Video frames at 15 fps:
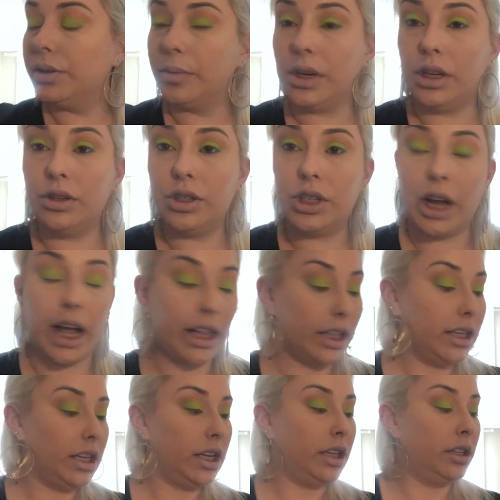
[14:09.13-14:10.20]
So I'm gonna use
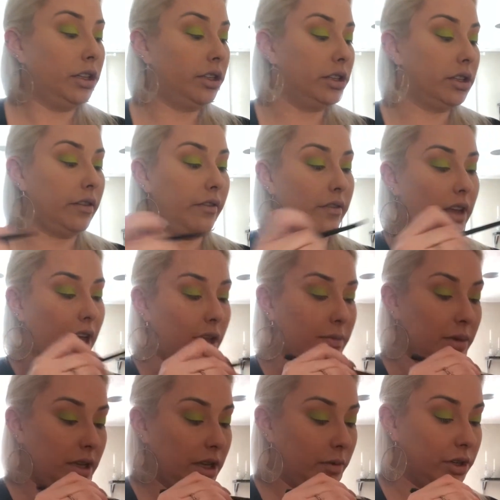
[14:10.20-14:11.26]
Jaclyn Hill's
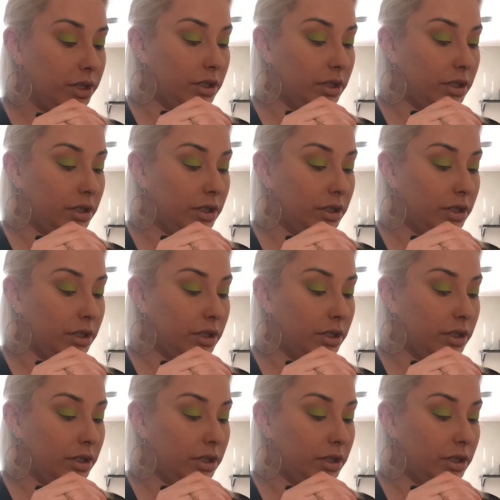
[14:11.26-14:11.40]
VIP.